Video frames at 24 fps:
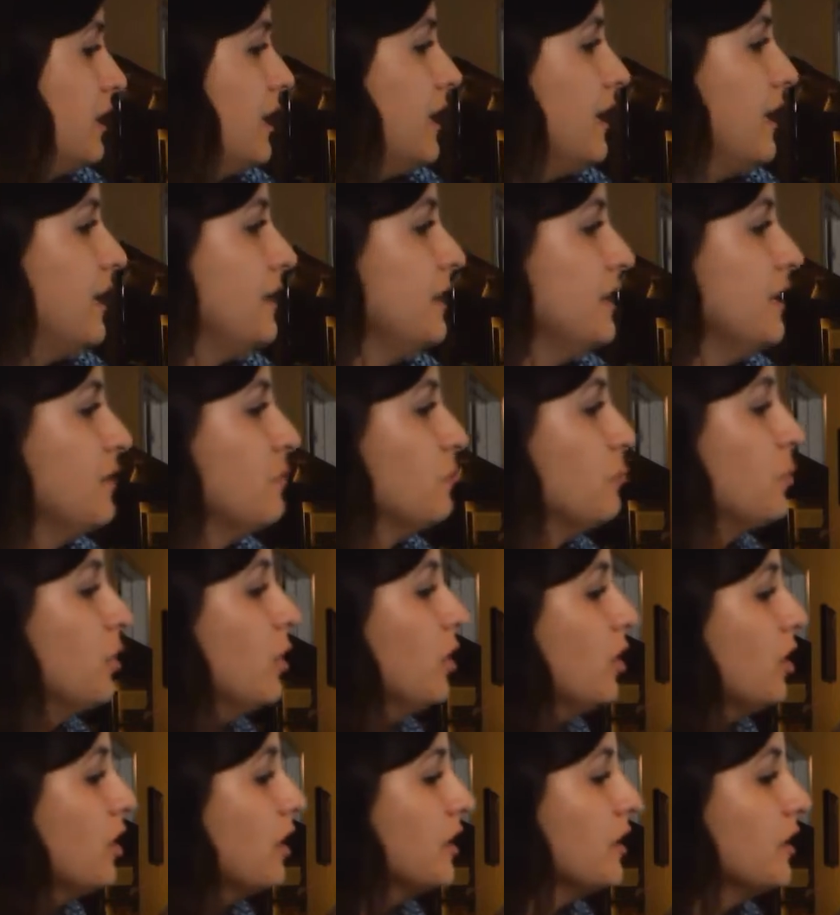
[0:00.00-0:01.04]
and then
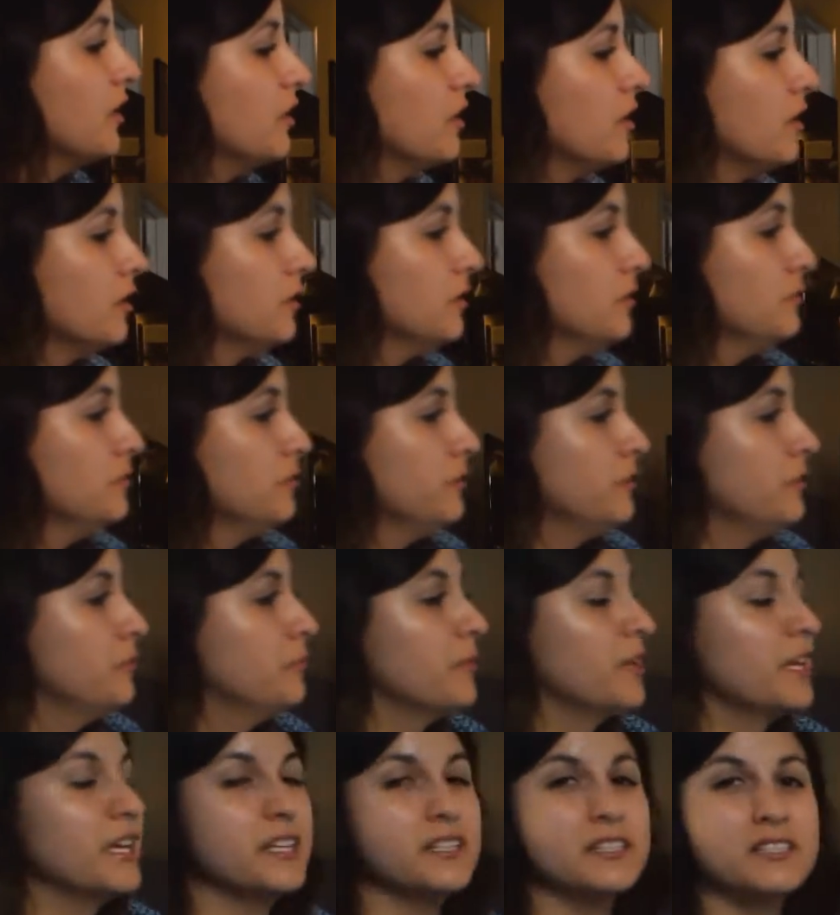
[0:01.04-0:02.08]
plural
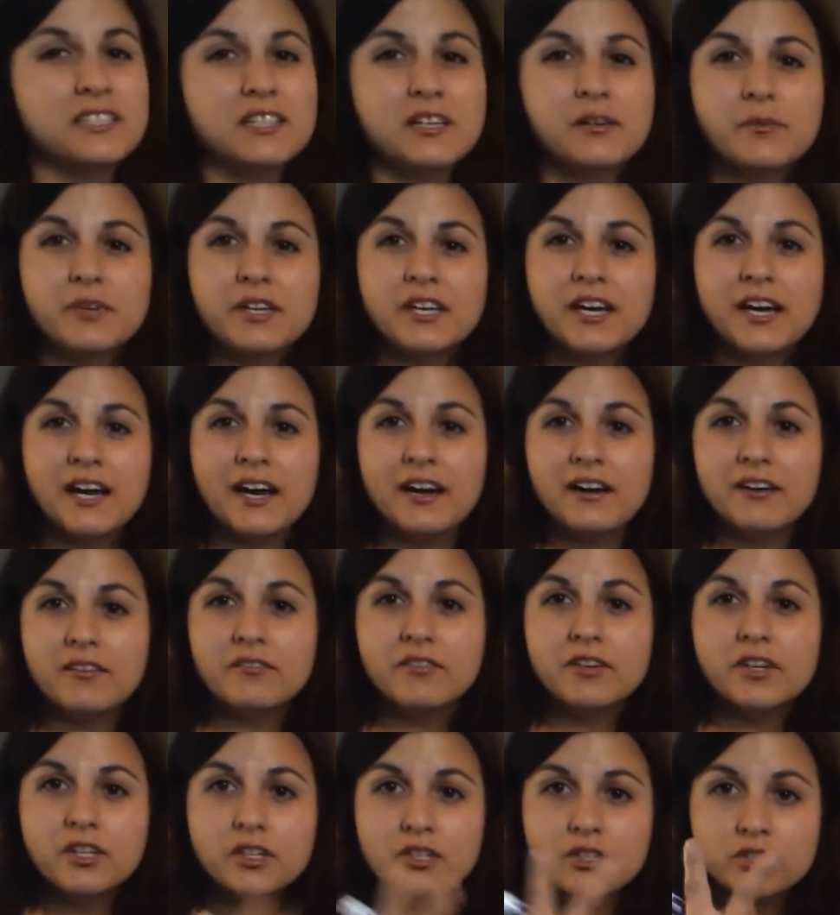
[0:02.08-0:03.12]
means that we
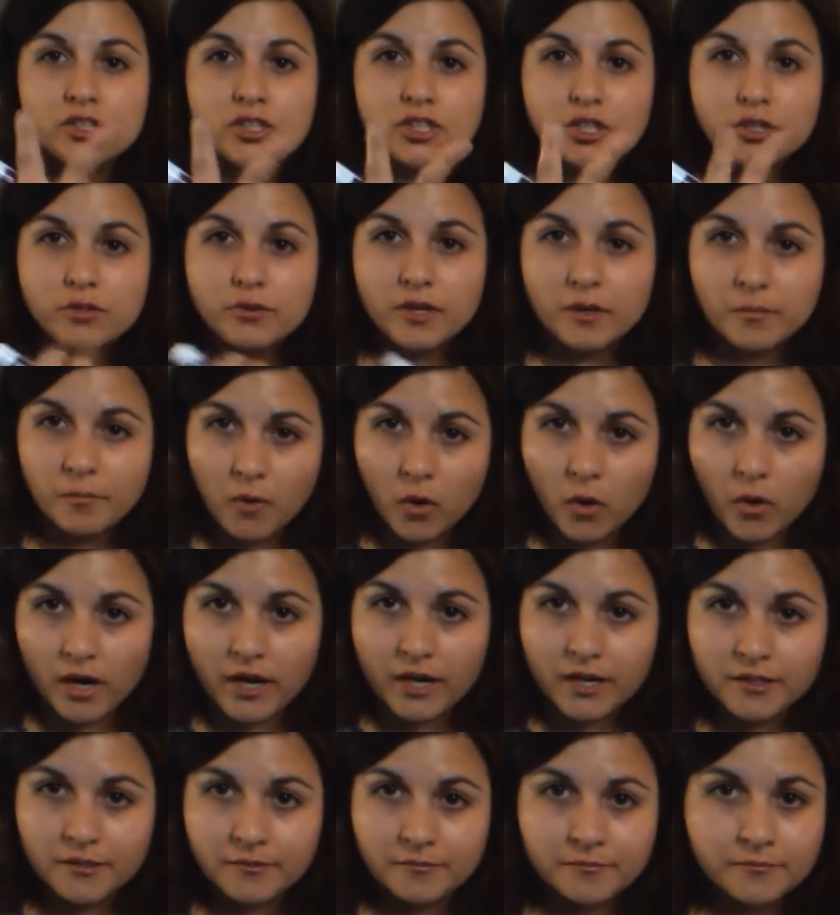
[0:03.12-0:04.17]
have 2 or more.